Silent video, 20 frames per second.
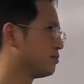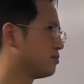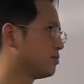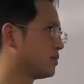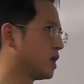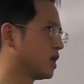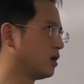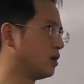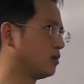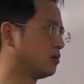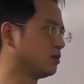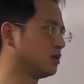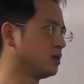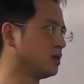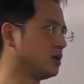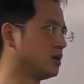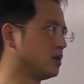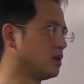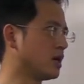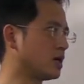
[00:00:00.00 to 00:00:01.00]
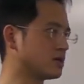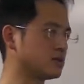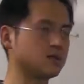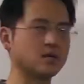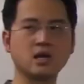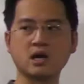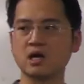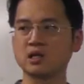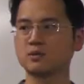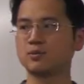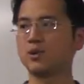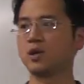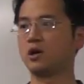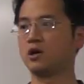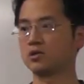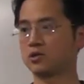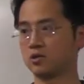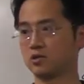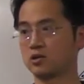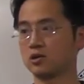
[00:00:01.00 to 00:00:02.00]
not only SDS but
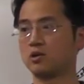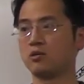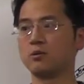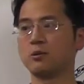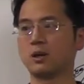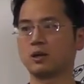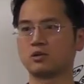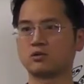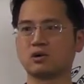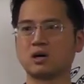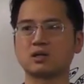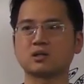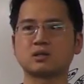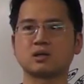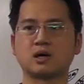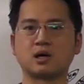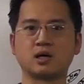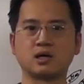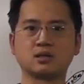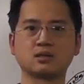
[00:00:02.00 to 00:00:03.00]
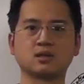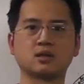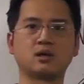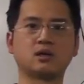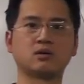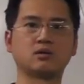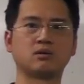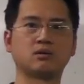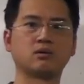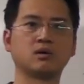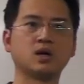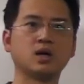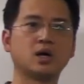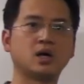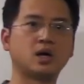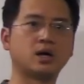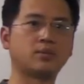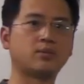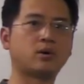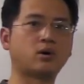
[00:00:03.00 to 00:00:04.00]
also sodium hydroxide is another
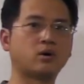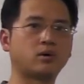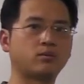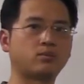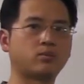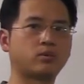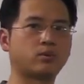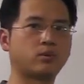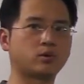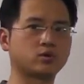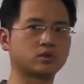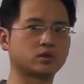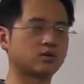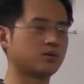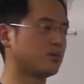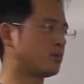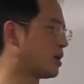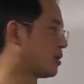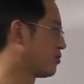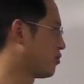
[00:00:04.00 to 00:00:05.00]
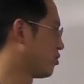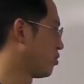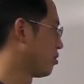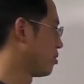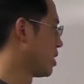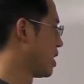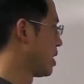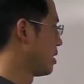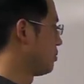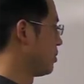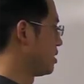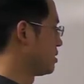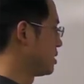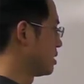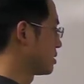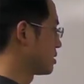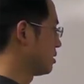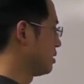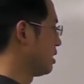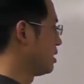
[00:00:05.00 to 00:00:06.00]
portion of the buffer. But
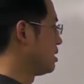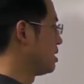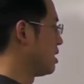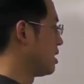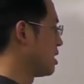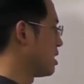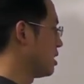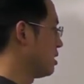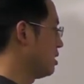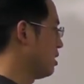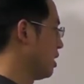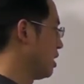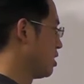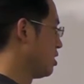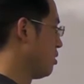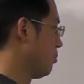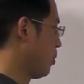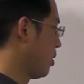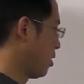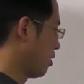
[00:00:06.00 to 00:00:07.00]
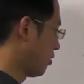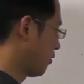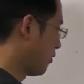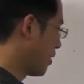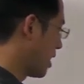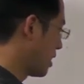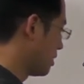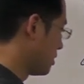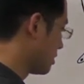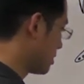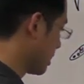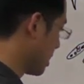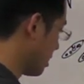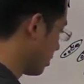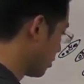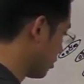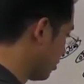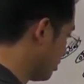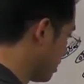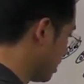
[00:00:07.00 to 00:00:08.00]
essentially in the end, you purify this
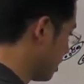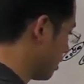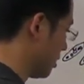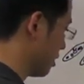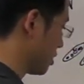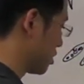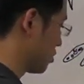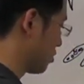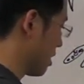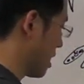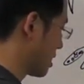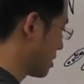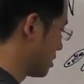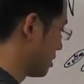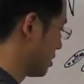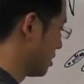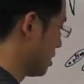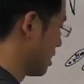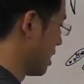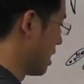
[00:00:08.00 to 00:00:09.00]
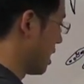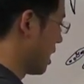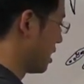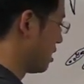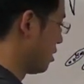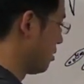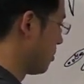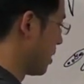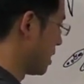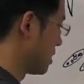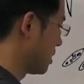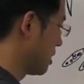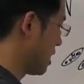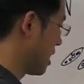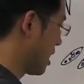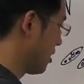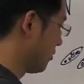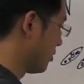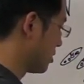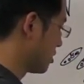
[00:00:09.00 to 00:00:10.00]
out through DNA extraction, and you basically
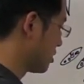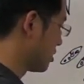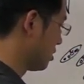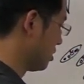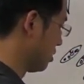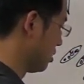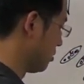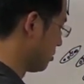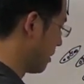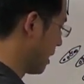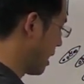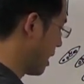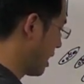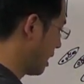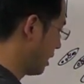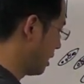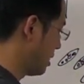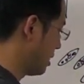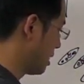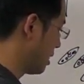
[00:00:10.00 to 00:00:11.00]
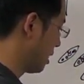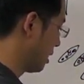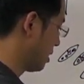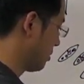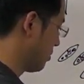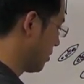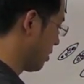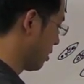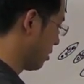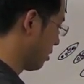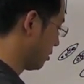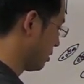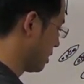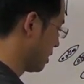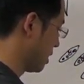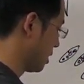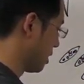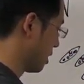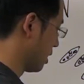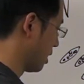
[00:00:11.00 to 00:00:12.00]
have this tube, highly, highly pure
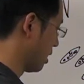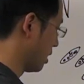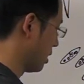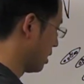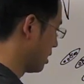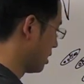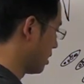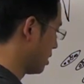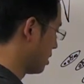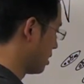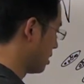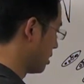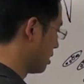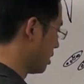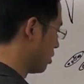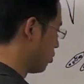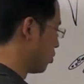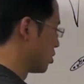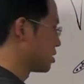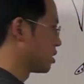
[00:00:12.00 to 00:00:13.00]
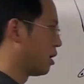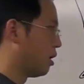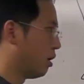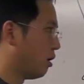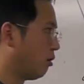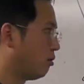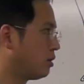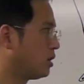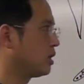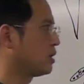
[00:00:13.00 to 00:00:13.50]
DNA, which only